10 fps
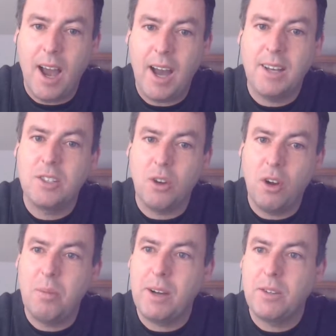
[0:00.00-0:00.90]
and it's
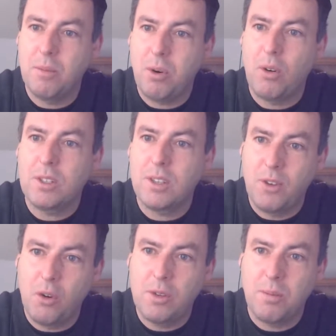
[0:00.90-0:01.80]
all about the importance of
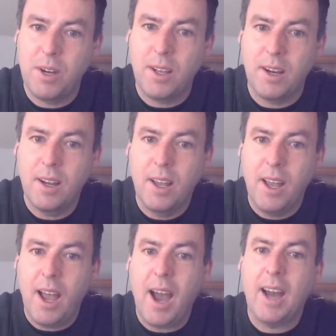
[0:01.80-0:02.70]
nose breathing
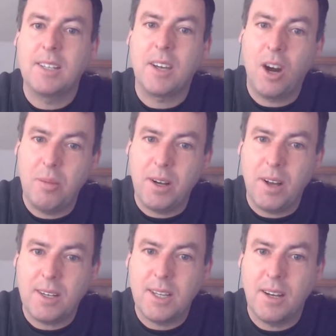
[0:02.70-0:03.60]
and carbon
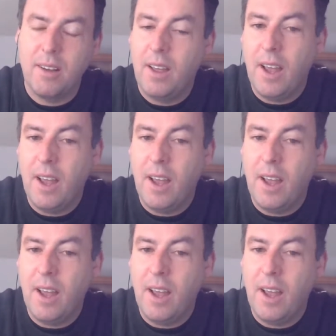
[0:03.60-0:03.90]
dioxide.